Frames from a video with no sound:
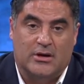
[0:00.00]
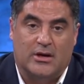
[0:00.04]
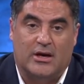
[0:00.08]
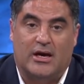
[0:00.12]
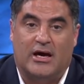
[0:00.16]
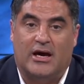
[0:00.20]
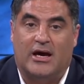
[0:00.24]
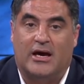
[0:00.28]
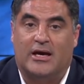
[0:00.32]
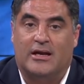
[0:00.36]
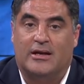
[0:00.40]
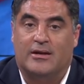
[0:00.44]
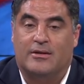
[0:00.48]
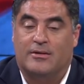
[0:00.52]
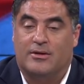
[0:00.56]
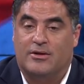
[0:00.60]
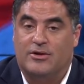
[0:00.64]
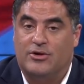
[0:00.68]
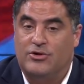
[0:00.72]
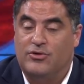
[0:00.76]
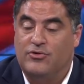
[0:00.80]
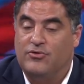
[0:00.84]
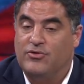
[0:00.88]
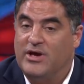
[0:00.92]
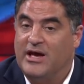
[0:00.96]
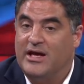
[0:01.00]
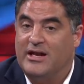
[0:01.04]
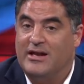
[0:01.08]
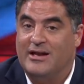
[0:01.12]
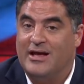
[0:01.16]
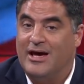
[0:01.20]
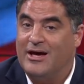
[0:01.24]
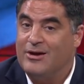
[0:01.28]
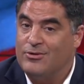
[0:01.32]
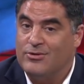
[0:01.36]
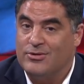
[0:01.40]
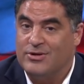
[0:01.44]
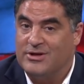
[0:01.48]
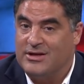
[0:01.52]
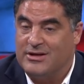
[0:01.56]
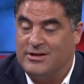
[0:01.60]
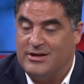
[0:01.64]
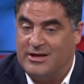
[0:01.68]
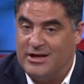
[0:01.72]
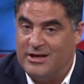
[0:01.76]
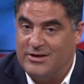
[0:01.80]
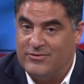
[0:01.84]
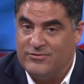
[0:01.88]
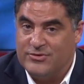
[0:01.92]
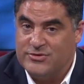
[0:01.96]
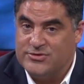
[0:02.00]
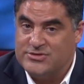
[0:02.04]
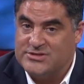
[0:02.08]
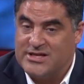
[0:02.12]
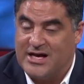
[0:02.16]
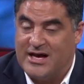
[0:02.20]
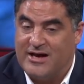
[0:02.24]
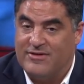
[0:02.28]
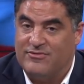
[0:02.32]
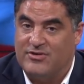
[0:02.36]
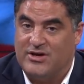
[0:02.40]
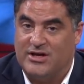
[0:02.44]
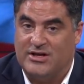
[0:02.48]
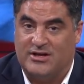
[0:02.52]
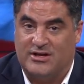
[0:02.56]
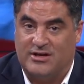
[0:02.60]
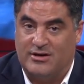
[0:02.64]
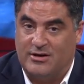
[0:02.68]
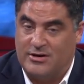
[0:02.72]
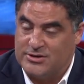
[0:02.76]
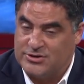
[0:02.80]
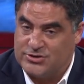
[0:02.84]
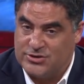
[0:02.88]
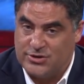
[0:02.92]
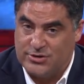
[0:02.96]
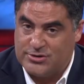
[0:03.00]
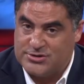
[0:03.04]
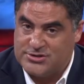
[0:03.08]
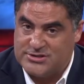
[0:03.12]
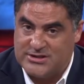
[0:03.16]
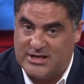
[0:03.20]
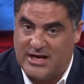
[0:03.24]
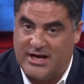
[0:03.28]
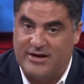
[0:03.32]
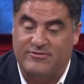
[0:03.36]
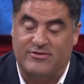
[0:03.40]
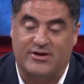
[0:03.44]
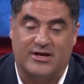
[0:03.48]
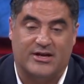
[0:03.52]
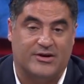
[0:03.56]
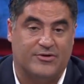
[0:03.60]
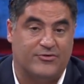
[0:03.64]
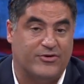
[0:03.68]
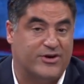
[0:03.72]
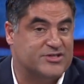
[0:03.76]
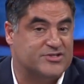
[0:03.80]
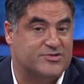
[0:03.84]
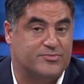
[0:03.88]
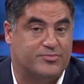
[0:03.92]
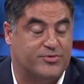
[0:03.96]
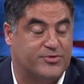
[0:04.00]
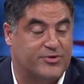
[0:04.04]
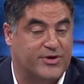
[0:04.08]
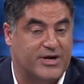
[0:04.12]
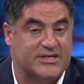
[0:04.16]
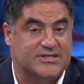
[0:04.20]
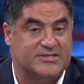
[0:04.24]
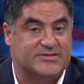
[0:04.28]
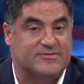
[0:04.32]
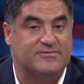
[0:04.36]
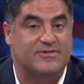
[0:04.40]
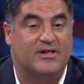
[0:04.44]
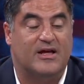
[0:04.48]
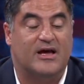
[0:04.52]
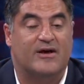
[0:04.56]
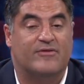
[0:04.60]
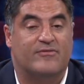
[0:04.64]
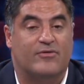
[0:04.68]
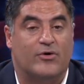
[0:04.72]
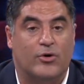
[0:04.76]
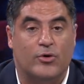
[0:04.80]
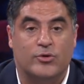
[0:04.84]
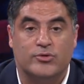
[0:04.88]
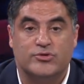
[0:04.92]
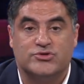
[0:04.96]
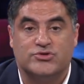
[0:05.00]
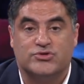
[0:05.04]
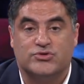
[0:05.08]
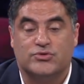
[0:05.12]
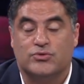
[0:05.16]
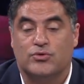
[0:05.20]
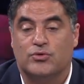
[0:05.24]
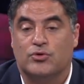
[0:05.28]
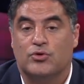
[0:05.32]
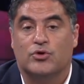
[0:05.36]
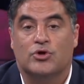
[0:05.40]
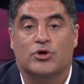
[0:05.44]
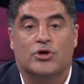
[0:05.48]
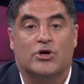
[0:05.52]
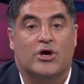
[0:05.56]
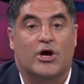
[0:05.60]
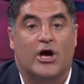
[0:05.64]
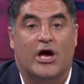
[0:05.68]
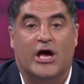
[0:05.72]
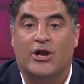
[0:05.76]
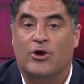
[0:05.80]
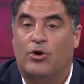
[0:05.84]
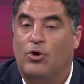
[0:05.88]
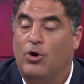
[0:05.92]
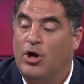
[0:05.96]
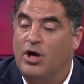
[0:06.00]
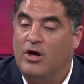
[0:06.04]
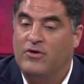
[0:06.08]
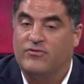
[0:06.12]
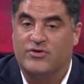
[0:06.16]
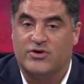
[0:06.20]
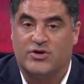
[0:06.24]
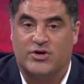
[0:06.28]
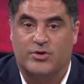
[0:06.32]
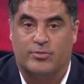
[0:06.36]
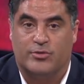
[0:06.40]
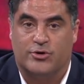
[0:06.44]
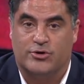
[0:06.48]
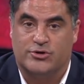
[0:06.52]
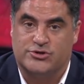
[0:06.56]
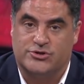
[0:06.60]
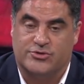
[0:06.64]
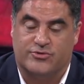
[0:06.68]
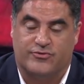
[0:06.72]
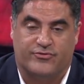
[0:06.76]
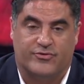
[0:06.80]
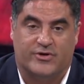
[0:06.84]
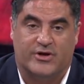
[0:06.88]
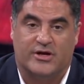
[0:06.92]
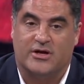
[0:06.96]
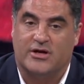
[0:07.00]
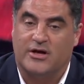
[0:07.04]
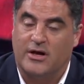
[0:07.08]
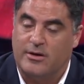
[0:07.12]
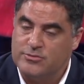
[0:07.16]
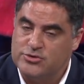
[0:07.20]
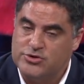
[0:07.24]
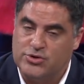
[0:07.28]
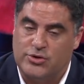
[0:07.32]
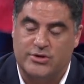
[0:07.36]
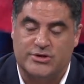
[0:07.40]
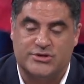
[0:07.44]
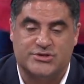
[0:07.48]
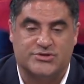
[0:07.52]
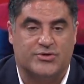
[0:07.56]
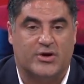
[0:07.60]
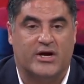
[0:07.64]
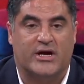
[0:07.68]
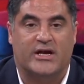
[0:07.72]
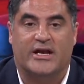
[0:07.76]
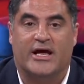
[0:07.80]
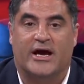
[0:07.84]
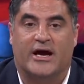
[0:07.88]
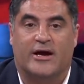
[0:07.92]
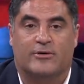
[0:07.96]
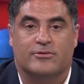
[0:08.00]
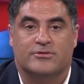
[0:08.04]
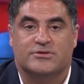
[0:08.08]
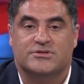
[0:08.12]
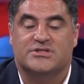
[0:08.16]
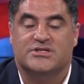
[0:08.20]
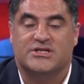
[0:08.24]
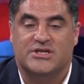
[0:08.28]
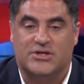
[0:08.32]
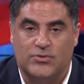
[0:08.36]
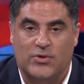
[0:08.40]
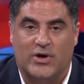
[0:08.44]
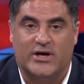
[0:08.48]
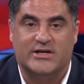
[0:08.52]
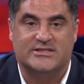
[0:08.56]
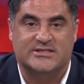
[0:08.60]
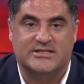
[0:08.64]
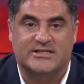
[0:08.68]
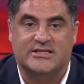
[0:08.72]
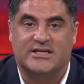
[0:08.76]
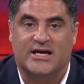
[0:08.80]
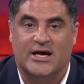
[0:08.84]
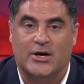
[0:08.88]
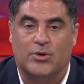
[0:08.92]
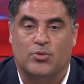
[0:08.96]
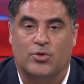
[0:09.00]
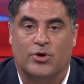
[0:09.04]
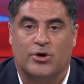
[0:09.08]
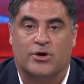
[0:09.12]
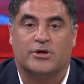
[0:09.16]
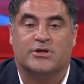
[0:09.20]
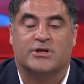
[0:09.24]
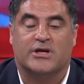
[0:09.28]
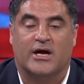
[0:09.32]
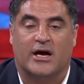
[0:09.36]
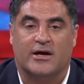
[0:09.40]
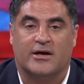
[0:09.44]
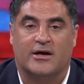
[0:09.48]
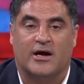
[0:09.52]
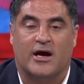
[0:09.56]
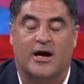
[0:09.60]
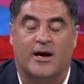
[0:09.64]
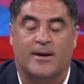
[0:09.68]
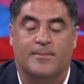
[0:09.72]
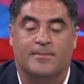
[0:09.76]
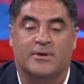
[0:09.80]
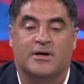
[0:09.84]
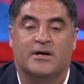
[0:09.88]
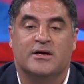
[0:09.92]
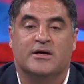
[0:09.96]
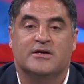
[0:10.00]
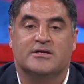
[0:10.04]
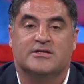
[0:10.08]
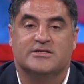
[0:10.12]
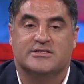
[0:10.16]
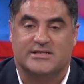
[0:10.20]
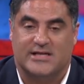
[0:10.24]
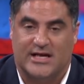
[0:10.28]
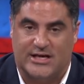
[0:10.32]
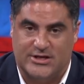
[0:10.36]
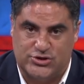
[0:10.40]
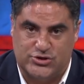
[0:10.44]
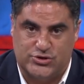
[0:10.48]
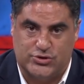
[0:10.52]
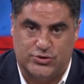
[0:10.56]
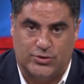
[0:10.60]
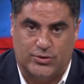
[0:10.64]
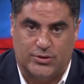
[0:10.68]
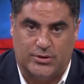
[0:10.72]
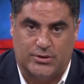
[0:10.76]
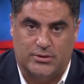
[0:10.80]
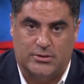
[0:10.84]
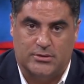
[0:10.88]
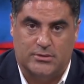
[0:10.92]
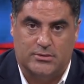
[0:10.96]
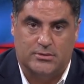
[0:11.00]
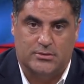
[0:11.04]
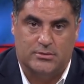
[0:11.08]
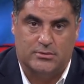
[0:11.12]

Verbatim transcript: and you get not only interviews live, you get the Young Turks live, you get Aggressive Progressive live, Old School, and all of it commercial free. Come join us right now. T Y T network dot com slash join.